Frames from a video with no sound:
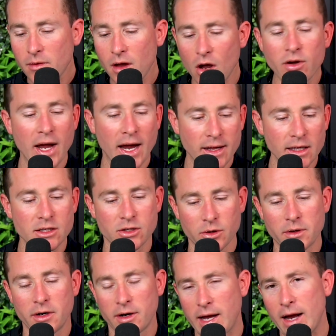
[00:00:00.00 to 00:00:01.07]
Okay, let's do
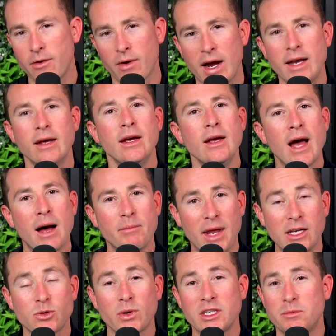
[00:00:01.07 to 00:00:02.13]
it. Okay, great.
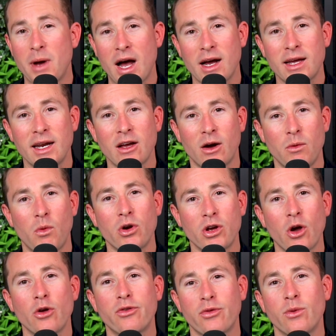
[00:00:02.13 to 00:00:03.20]
Next one is marketing. I want to
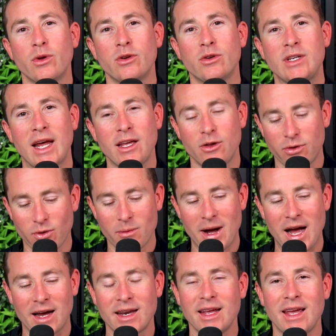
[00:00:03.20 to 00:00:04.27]
go through and take you through a
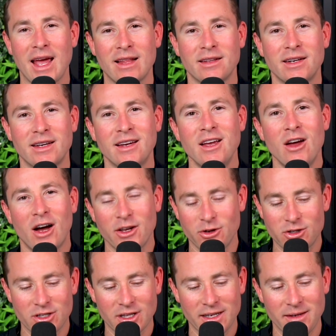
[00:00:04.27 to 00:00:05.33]
marketing calendar. I
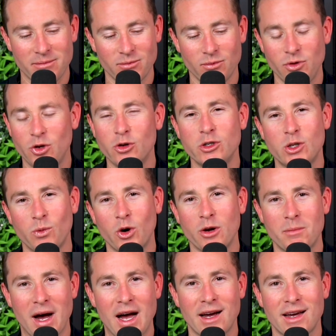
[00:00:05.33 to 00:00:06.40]
usually use the word
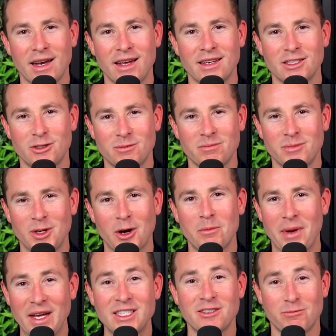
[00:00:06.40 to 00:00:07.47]
marketing as
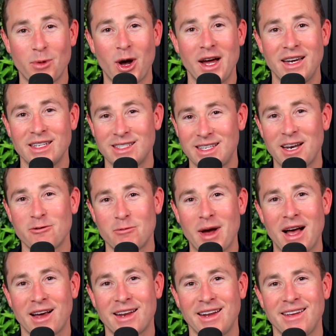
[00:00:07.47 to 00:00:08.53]
peace of mind instead of
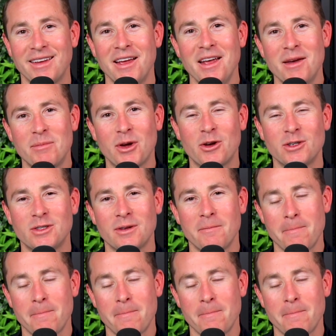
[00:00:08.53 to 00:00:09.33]
marketing because